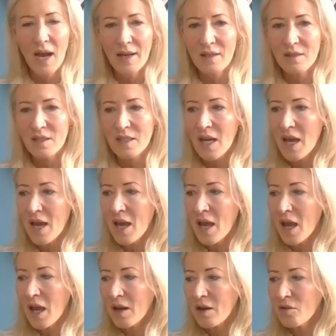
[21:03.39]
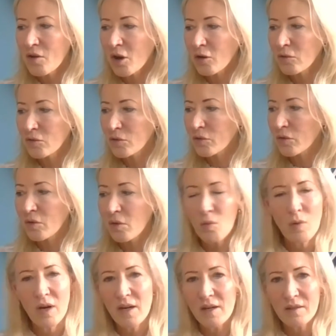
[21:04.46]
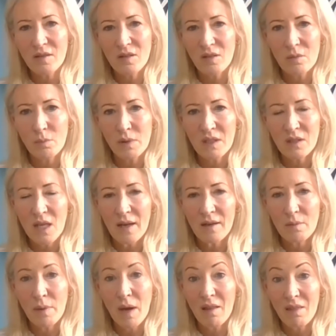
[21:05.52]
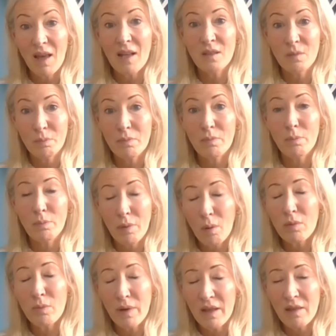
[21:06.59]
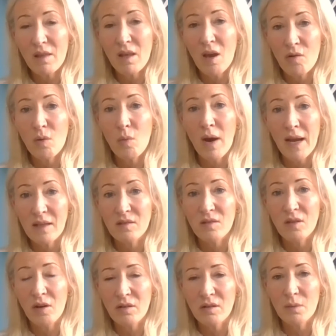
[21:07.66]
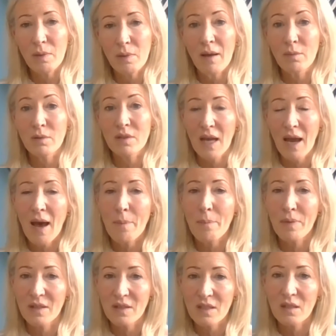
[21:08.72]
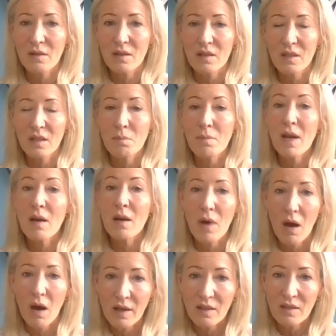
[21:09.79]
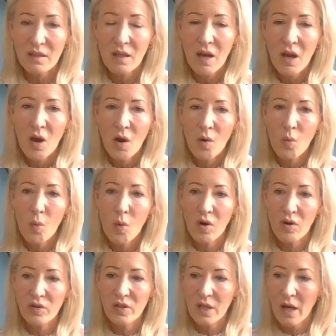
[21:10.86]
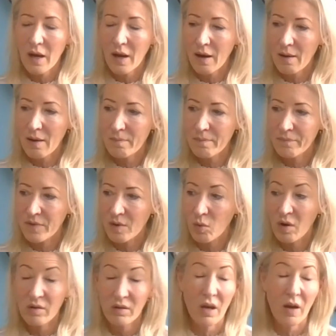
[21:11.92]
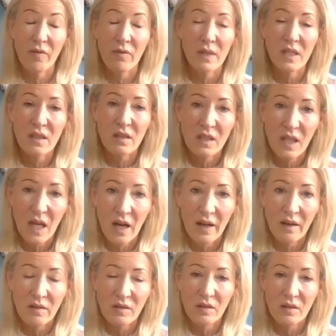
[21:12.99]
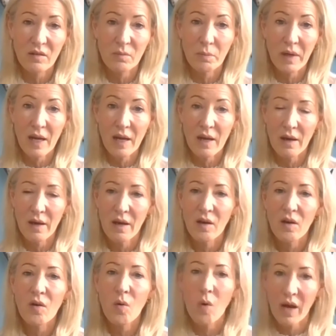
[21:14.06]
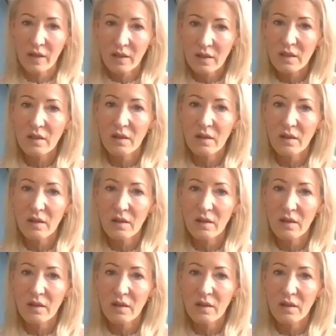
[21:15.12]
And no truer words could be said about that's probably the only way it's going to be able to happen, to minimize what government are telling us could be quite